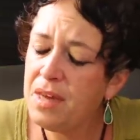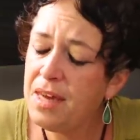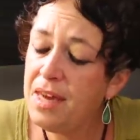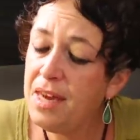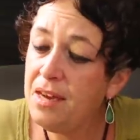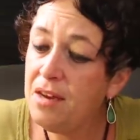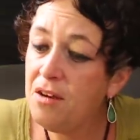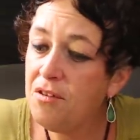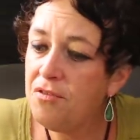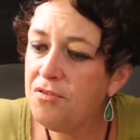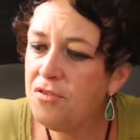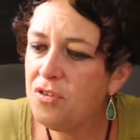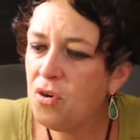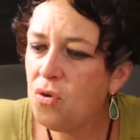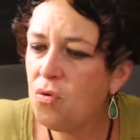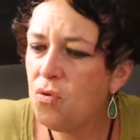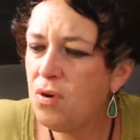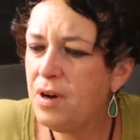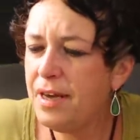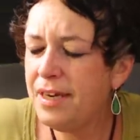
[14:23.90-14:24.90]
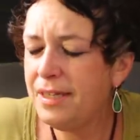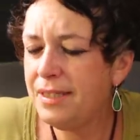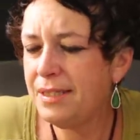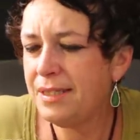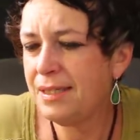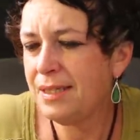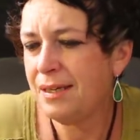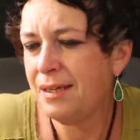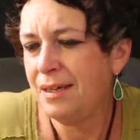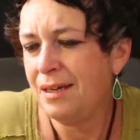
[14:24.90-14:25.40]
King of
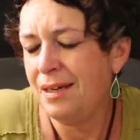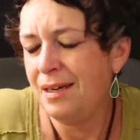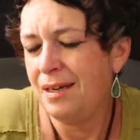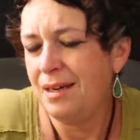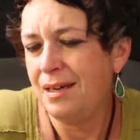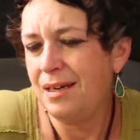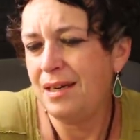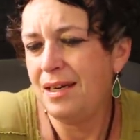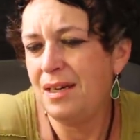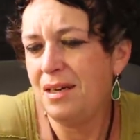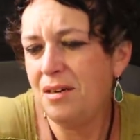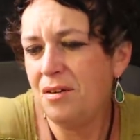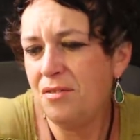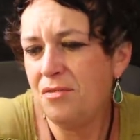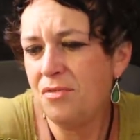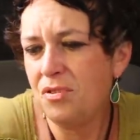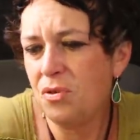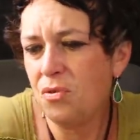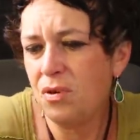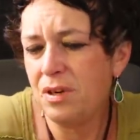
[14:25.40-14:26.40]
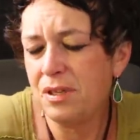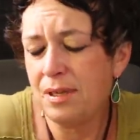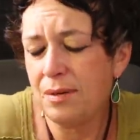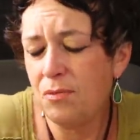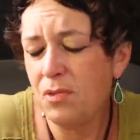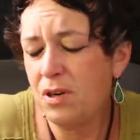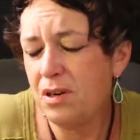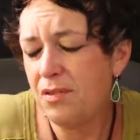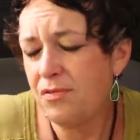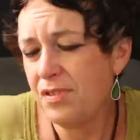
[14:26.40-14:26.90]
Coins. King of Coins. I
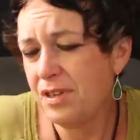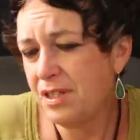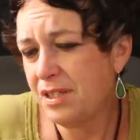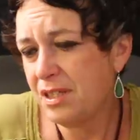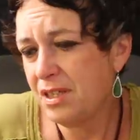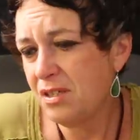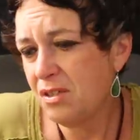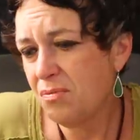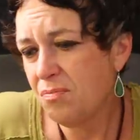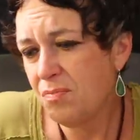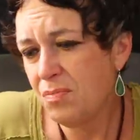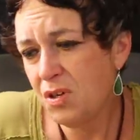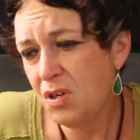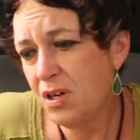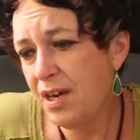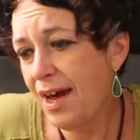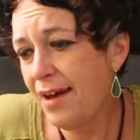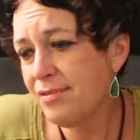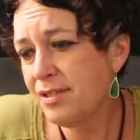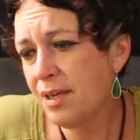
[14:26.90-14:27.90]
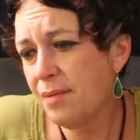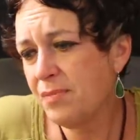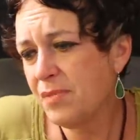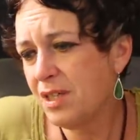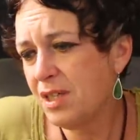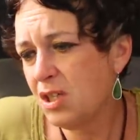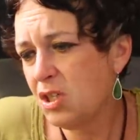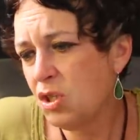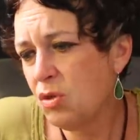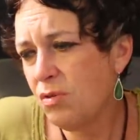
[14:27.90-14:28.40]
wonder if this, this could have
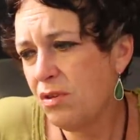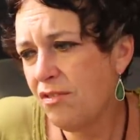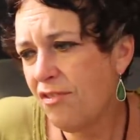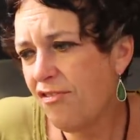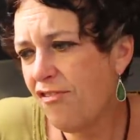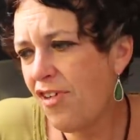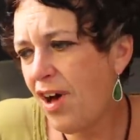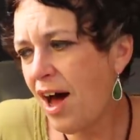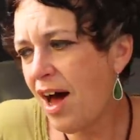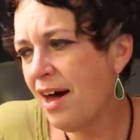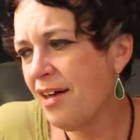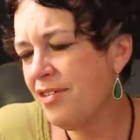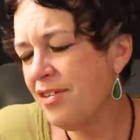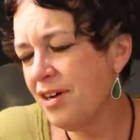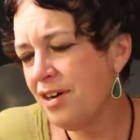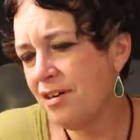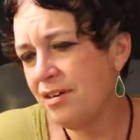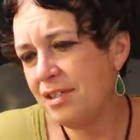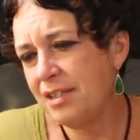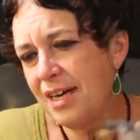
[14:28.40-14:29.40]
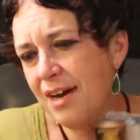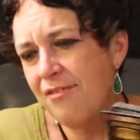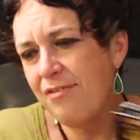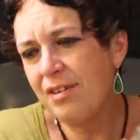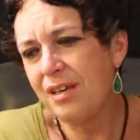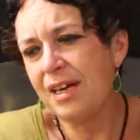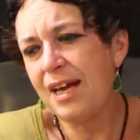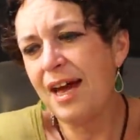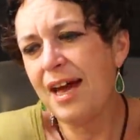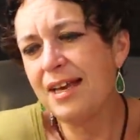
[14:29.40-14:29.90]
something to do with a father.
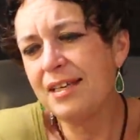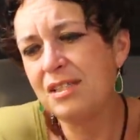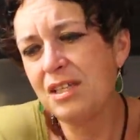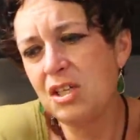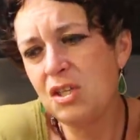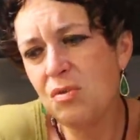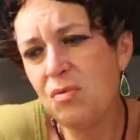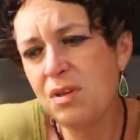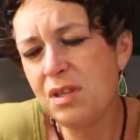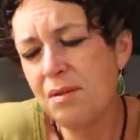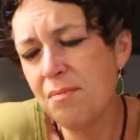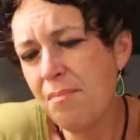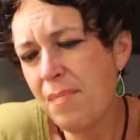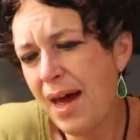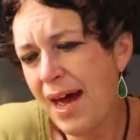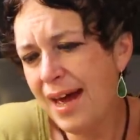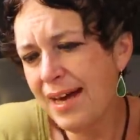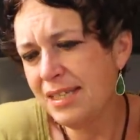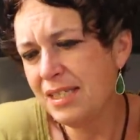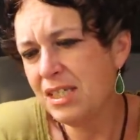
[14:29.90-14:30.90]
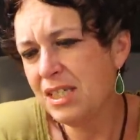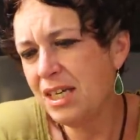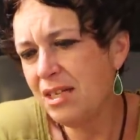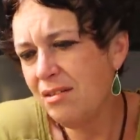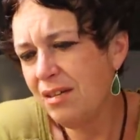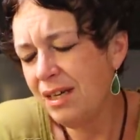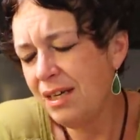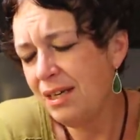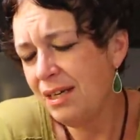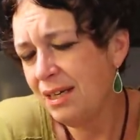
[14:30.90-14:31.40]
Definitely has to do with a
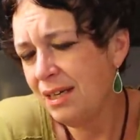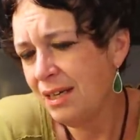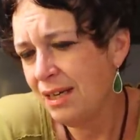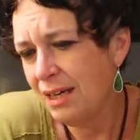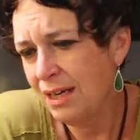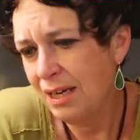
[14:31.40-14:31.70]
masculine.